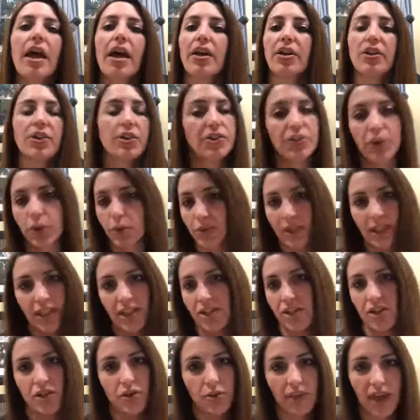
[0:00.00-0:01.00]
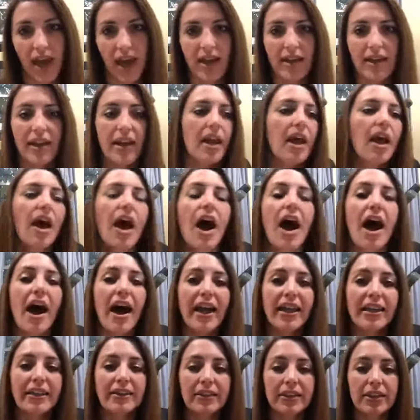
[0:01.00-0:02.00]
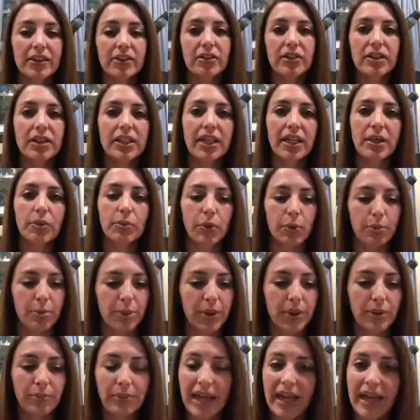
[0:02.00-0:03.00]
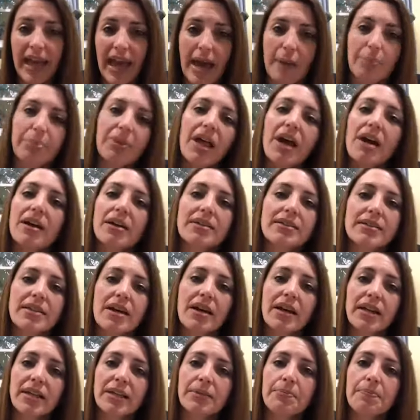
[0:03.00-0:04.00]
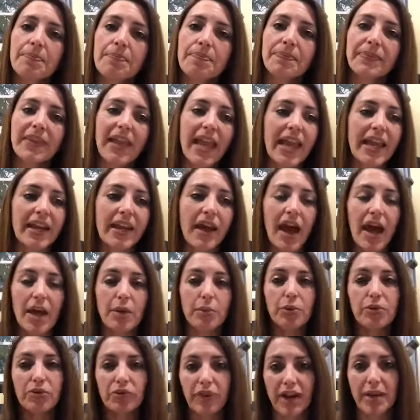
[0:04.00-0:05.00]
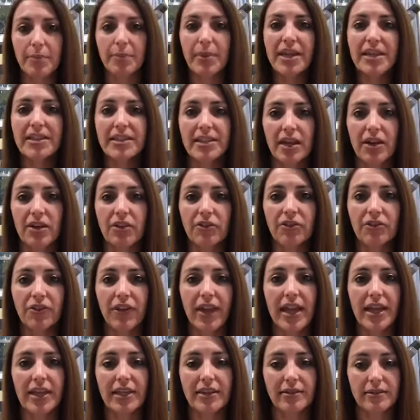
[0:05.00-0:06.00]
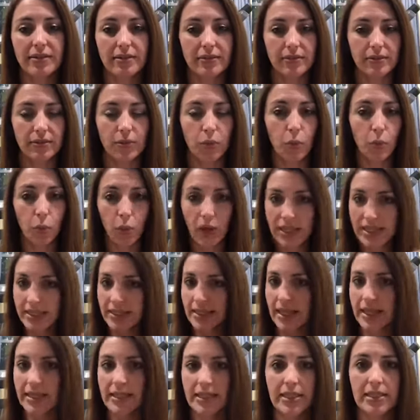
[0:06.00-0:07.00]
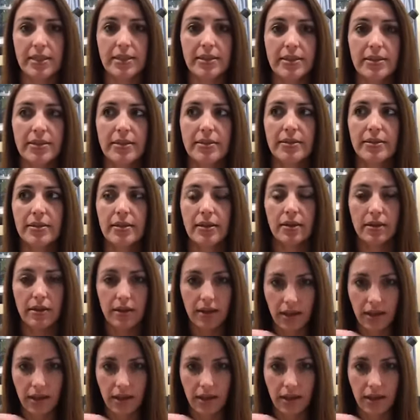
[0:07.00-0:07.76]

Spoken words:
You don't need to do that. I literally will put my cap locks on and I will write myself a one sentence.